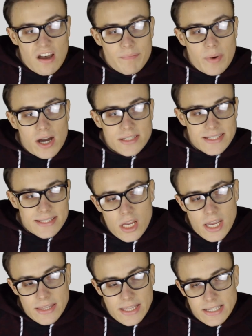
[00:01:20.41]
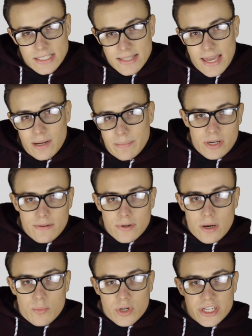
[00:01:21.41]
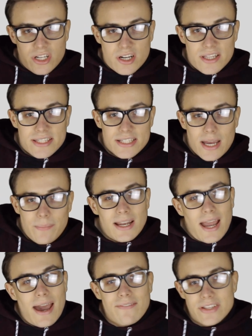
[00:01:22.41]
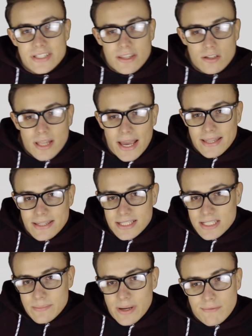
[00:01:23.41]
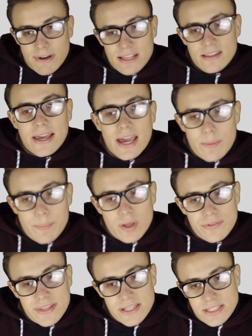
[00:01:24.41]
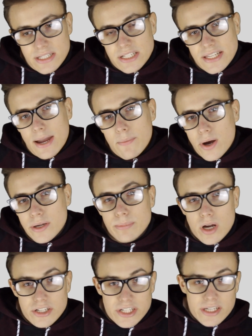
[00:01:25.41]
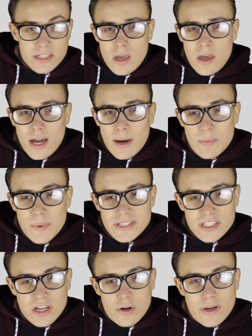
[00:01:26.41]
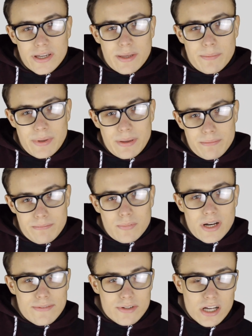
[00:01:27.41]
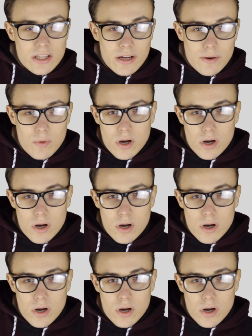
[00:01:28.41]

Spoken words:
softboxes, and they just light up whatever I'm working on at the time. Then I have this other light. This is my ring light. I built this in a DIY project a couple months ago. It can be whatever color I